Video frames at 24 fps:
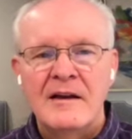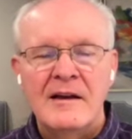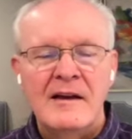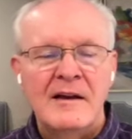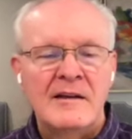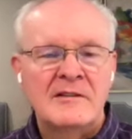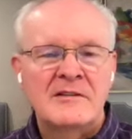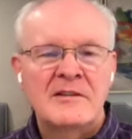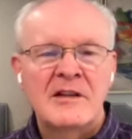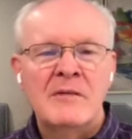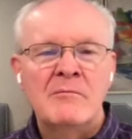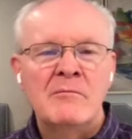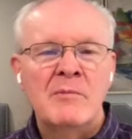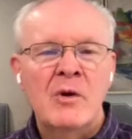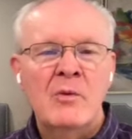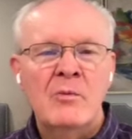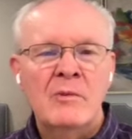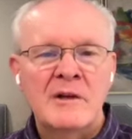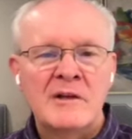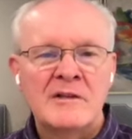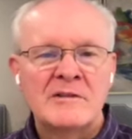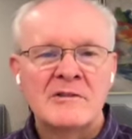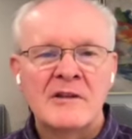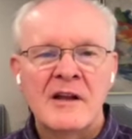And at that
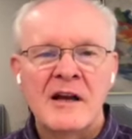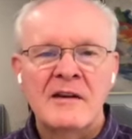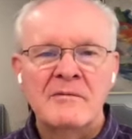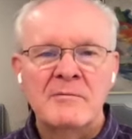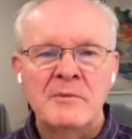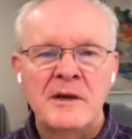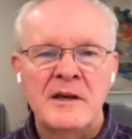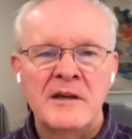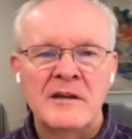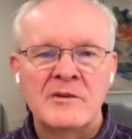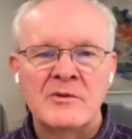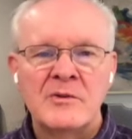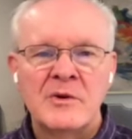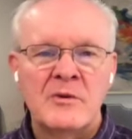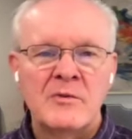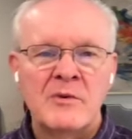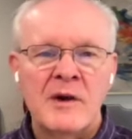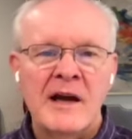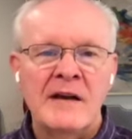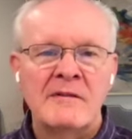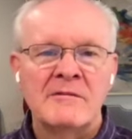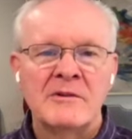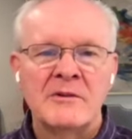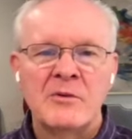moment, his life began to
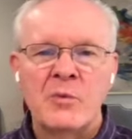unravel